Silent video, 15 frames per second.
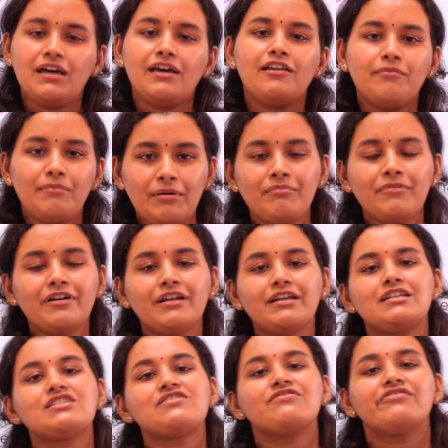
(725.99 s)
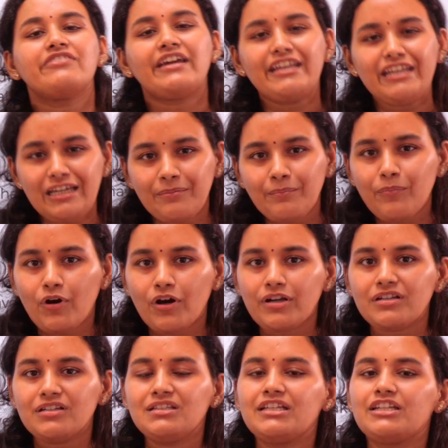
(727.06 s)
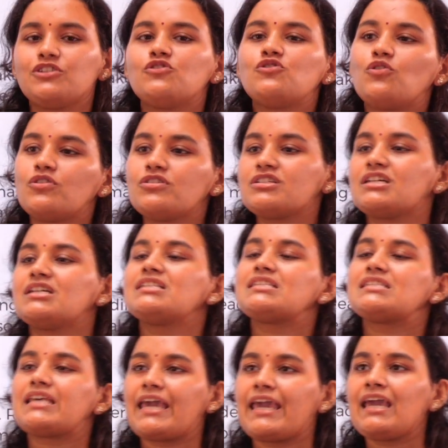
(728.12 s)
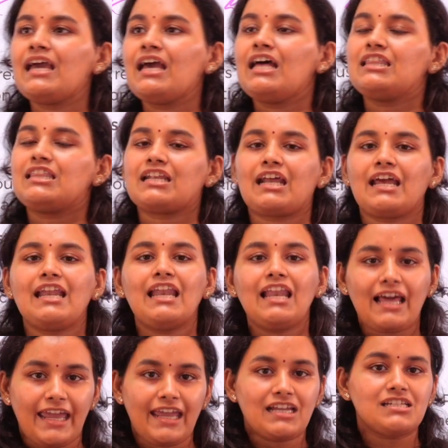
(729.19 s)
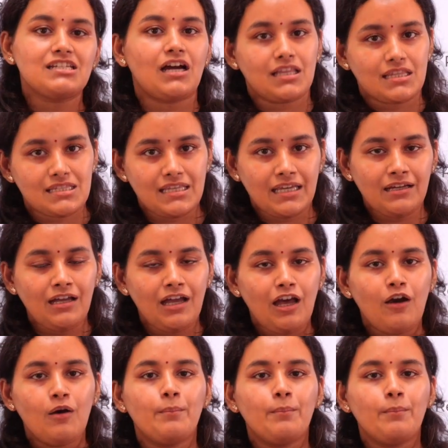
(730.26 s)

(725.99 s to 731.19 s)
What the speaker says: Remember, it is very important that you don't just say that I like dancing,